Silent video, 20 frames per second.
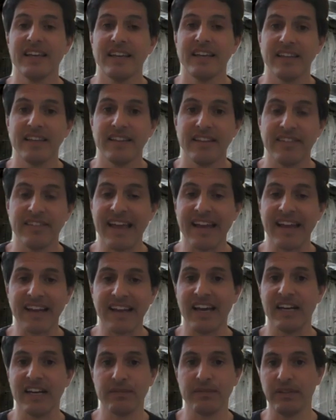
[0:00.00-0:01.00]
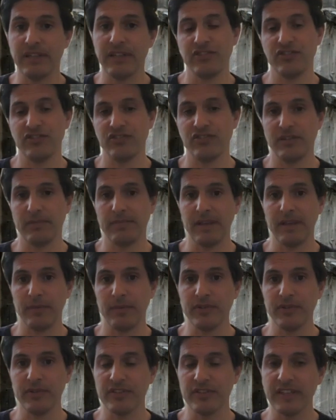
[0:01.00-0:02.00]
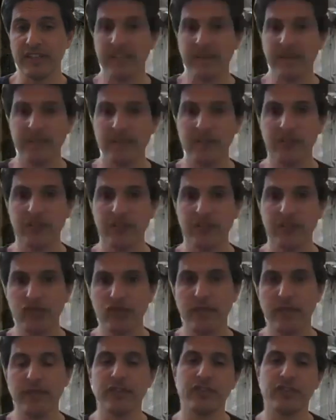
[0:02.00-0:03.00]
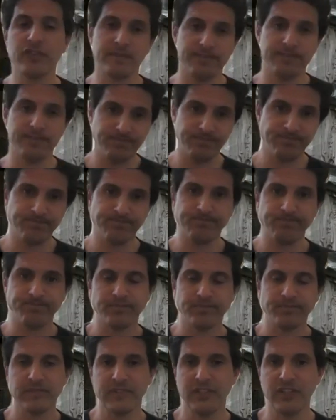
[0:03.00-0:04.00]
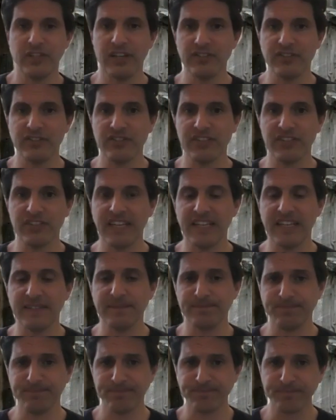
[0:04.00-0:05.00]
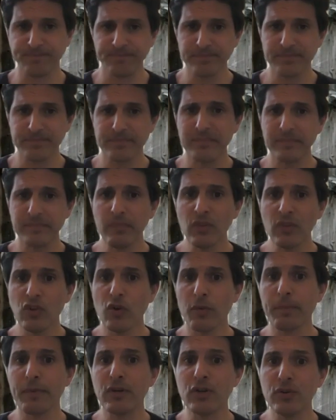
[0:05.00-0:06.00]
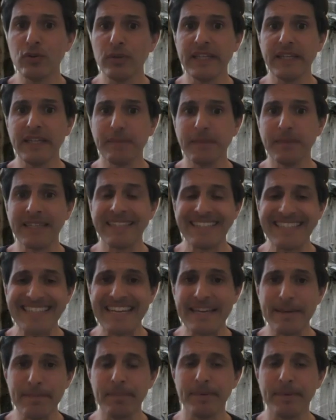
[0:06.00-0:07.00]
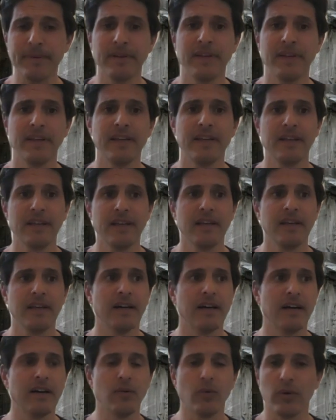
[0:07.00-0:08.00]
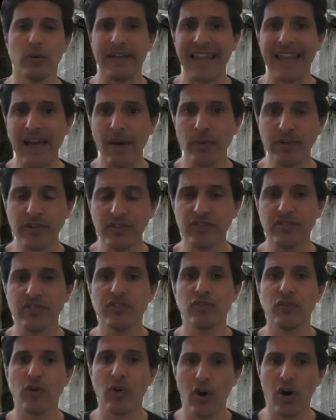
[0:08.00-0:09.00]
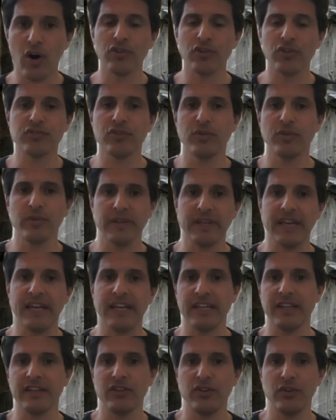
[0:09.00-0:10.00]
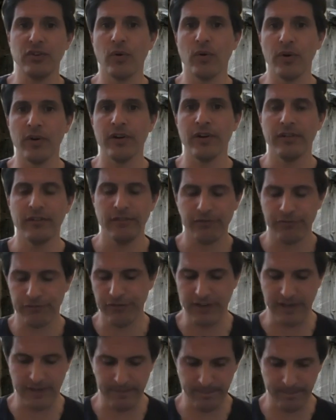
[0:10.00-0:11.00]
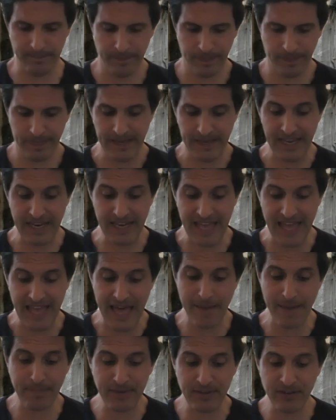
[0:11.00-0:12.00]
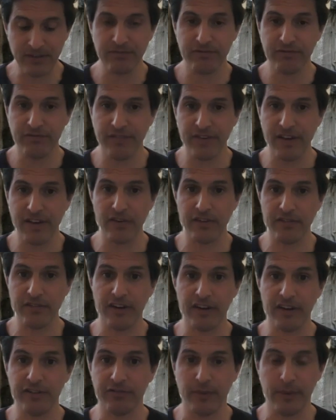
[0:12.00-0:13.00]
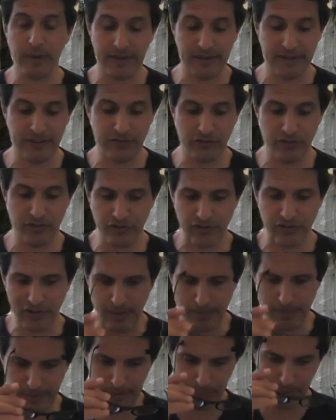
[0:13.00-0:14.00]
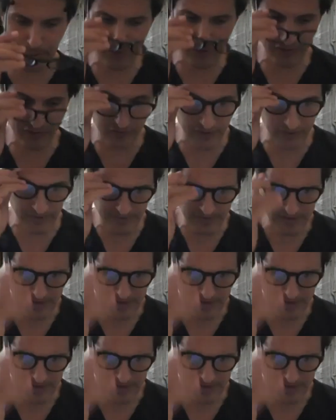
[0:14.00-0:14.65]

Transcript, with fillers: It's that kind of relationship that we see. Good service. You're not just getting your peculium tip or allowance. You're also getting your freedom. And it happened very, very frequently. So just a couple of points here.